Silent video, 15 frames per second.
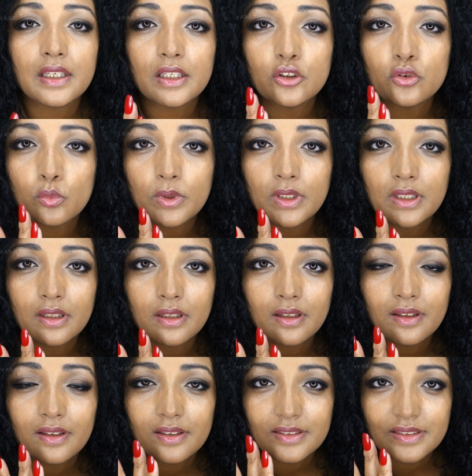it will
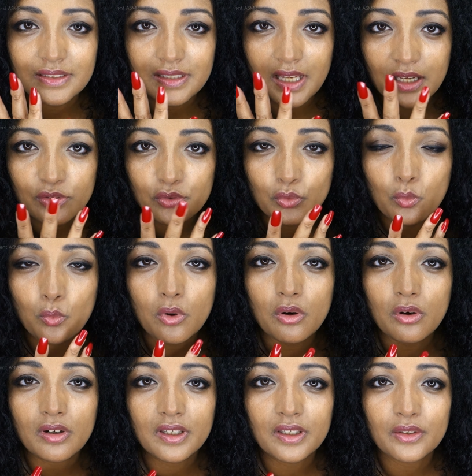start to
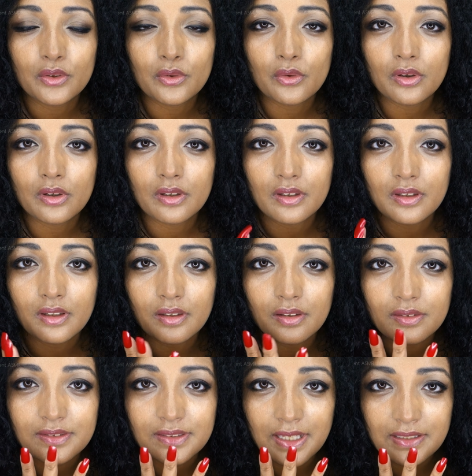work your
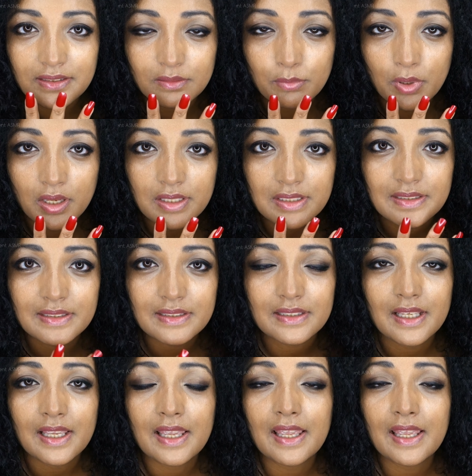taste buds.